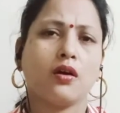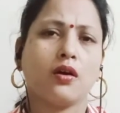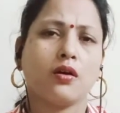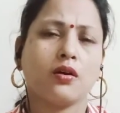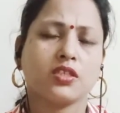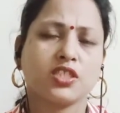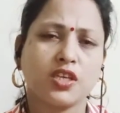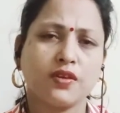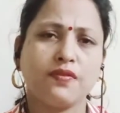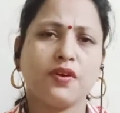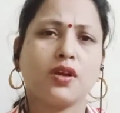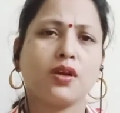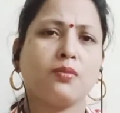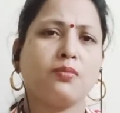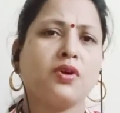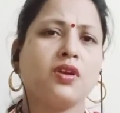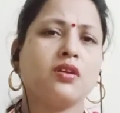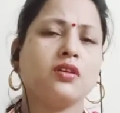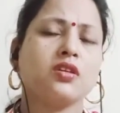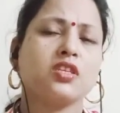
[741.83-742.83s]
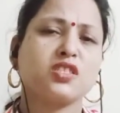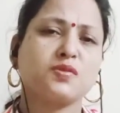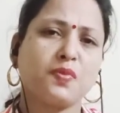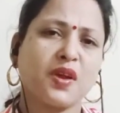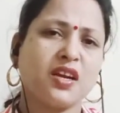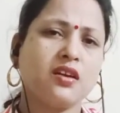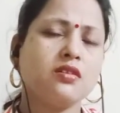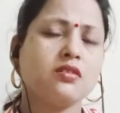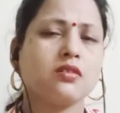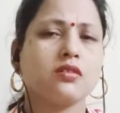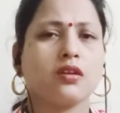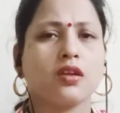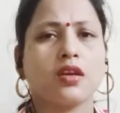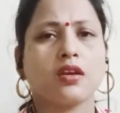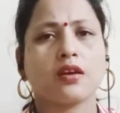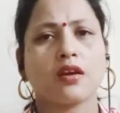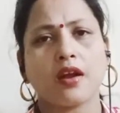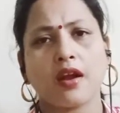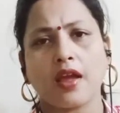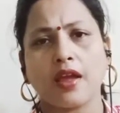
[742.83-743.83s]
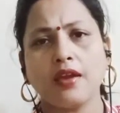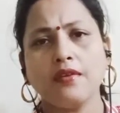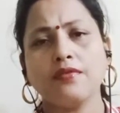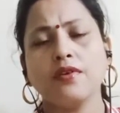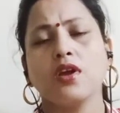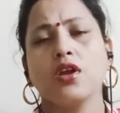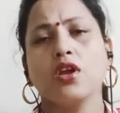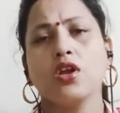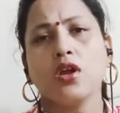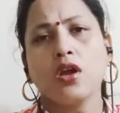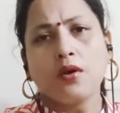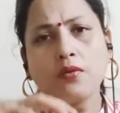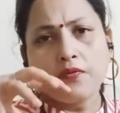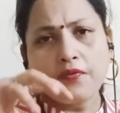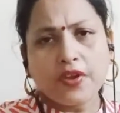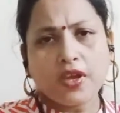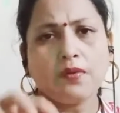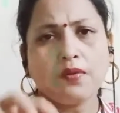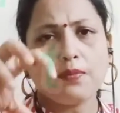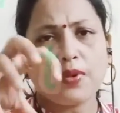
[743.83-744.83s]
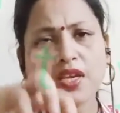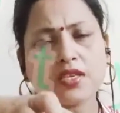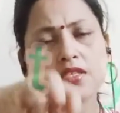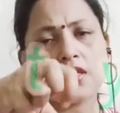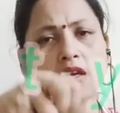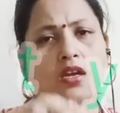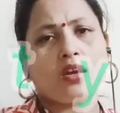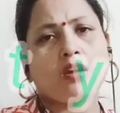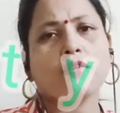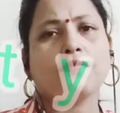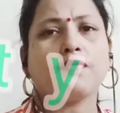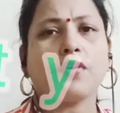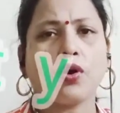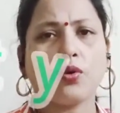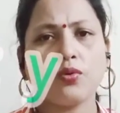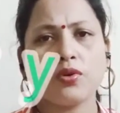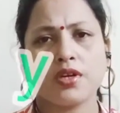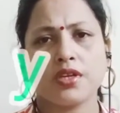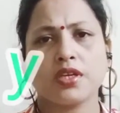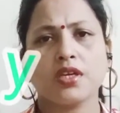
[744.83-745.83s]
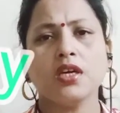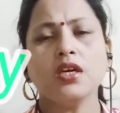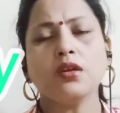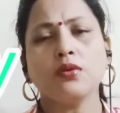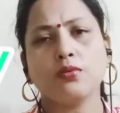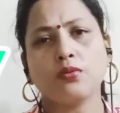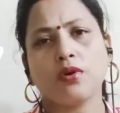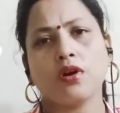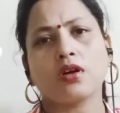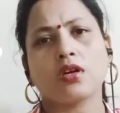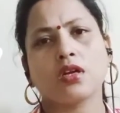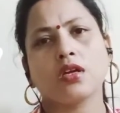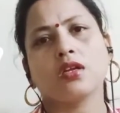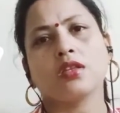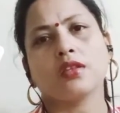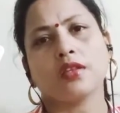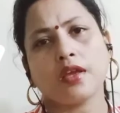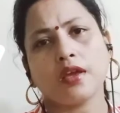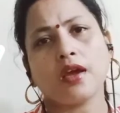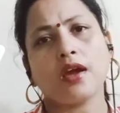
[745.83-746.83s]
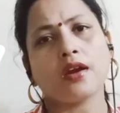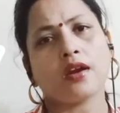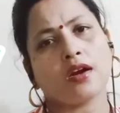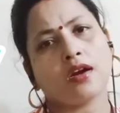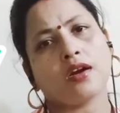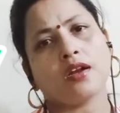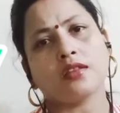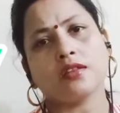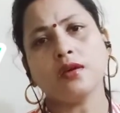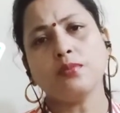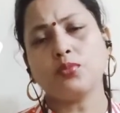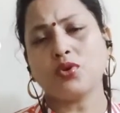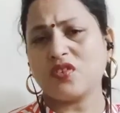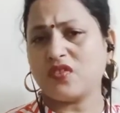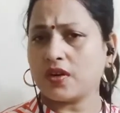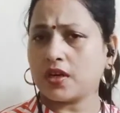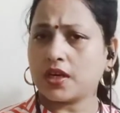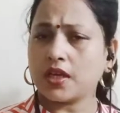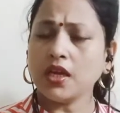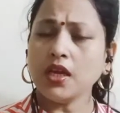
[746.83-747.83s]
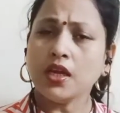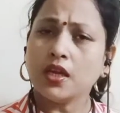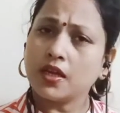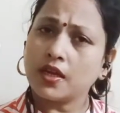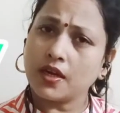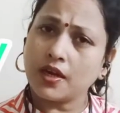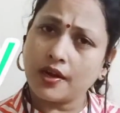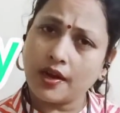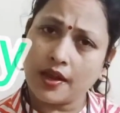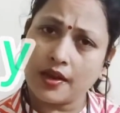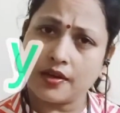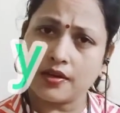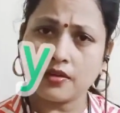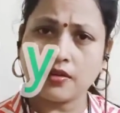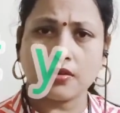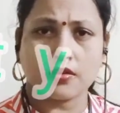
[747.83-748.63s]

Sivaraman spent his life. We basically found here they are under the poverty line.